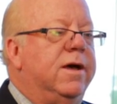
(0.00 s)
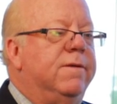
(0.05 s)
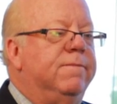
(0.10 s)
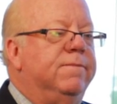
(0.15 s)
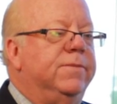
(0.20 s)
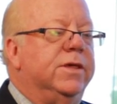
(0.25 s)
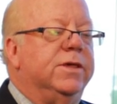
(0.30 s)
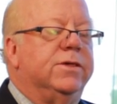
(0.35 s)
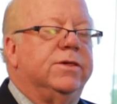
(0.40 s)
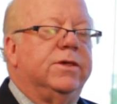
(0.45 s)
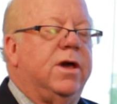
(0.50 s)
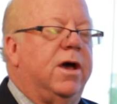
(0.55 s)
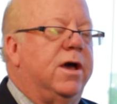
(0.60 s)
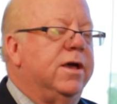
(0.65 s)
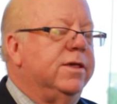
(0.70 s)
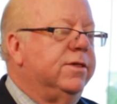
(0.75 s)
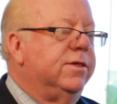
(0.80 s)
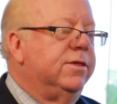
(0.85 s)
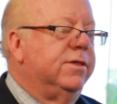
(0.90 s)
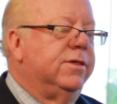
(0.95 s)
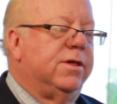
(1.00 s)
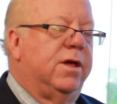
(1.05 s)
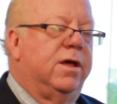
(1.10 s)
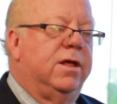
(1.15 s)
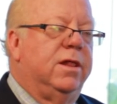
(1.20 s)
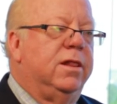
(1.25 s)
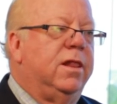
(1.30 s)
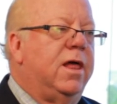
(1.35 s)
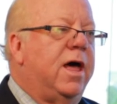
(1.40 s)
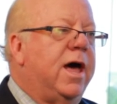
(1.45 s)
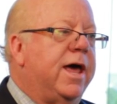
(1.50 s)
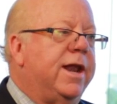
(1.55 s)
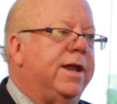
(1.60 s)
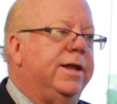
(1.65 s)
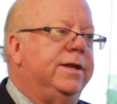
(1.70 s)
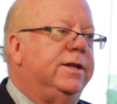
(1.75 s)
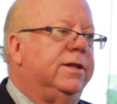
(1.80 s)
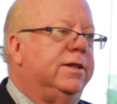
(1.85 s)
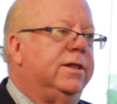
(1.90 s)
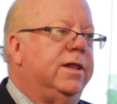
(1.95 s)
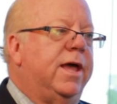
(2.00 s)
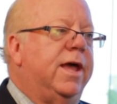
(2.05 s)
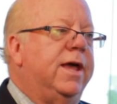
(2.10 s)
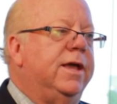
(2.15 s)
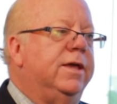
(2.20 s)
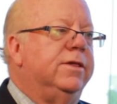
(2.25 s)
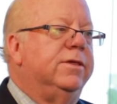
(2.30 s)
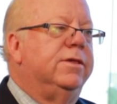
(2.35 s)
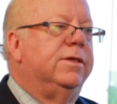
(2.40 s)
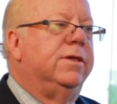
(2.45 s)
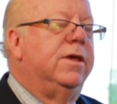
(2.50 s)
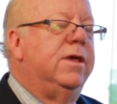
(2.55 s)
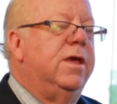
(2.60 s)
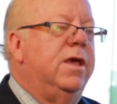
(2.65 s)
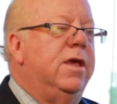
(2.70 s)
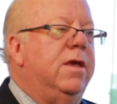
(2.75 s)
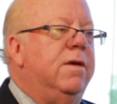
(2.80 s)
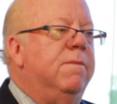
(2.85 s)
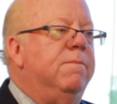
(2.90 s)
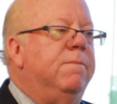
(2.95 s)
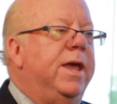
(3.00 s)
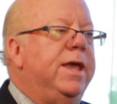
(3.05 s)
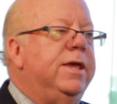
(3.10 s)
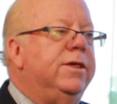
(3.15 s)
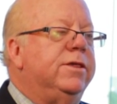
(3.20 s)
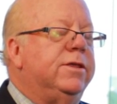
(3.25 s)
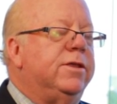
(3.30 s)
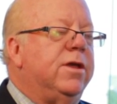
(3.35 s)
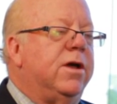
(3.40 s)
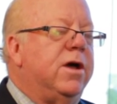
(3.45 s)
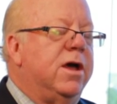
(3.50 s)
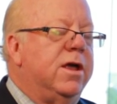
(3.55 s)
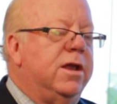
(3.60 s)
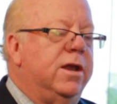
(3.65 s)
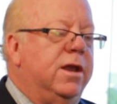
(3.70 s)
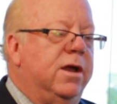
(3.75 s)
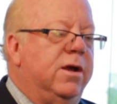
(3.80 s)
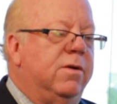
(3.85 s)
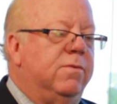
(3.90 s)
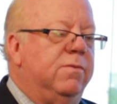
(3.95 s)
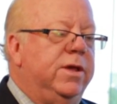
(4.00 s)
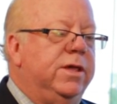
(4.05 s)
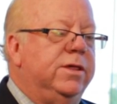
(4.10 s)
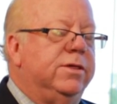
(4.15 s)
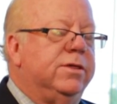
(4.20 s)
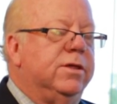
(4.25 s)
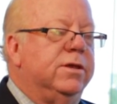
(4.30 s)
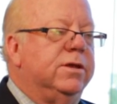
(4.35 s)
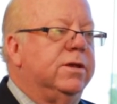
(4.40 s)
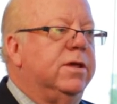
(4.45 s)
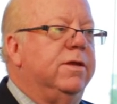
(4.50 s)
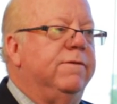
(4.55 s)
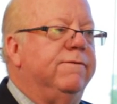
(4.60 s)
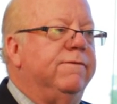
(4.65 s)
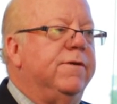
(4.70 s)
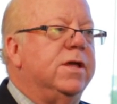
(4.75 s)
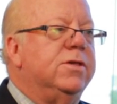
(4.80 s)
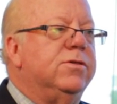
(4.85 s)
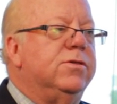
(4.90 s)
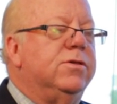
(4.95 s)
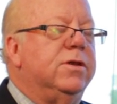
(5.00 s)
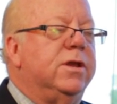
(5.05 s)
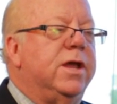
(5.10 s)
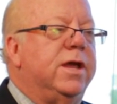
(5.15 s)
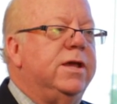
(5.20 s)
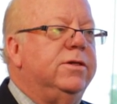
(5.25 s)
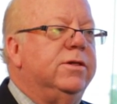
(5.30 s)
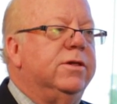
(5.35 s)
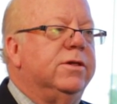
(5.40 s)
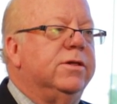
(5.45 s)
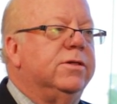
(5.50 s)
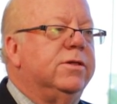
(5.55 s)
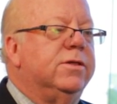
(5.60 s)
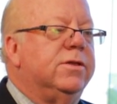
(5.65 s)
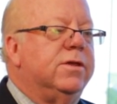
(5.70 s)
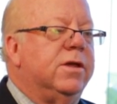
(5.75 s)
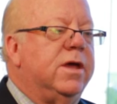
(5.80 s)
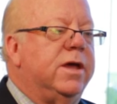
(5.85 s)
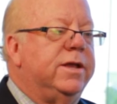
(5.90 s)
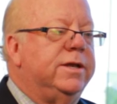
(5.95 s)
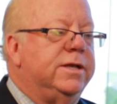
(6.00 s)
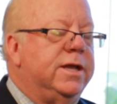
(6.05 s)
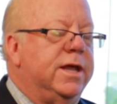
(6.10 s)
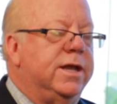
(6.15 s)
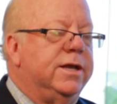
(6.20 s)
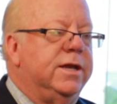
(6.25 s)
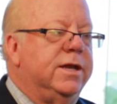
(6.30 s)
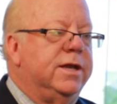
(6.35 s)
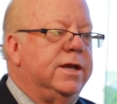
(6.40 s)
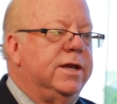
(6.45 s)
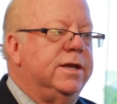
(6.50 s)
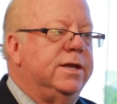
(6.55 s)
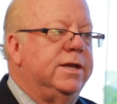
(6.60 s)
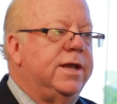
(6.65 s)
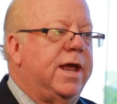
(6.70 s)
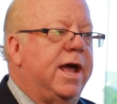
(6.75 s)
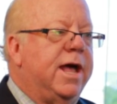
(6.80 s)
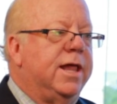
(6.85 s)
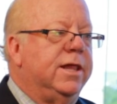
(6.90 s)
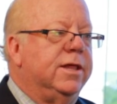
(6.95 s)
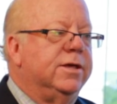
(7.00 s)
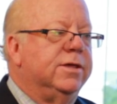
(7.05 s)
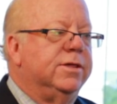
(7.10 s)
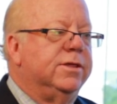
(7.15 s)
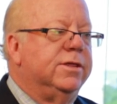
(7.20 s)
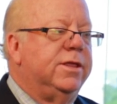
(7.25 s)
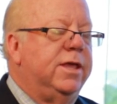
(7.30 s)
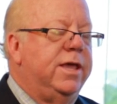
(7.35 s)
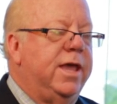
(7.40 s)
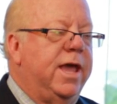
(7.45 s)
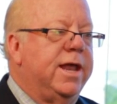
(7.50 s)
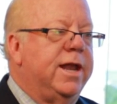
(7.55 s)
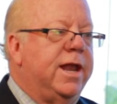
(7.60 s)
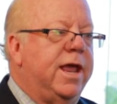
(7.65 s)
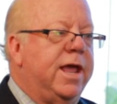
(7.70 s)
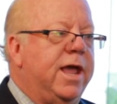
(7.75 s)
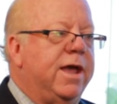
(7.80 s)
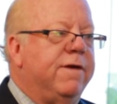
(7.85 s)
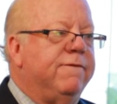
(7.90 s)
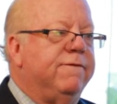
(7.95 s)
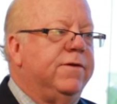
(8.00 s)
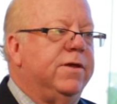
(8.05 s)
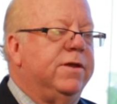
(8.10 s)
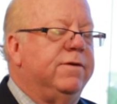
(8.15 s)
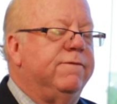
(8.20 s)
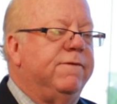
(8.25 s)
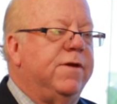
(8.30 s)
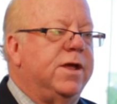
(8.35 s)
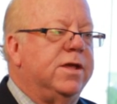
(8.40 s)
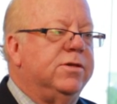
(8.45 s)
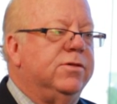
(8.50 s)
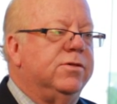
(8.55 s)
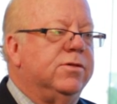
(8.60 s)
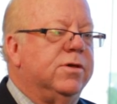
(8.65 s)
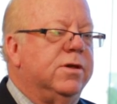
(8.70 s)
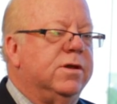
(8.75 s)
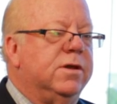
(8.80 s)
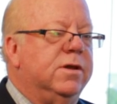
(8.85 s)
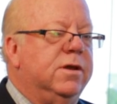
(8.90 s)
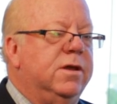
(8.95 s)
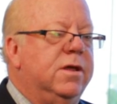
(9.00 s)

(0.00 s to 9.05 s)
This causes a lot of delays. Based on a recent convention I just attended in Dallas, the NAF convention,